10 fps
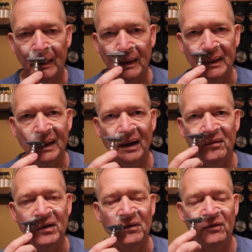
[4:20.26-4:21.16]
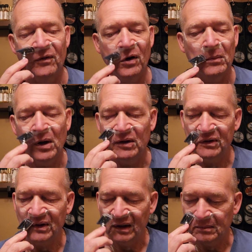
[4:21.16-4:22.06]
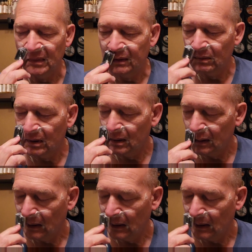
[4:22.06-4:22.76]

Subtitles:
Like having a fur ball stuck in my throat.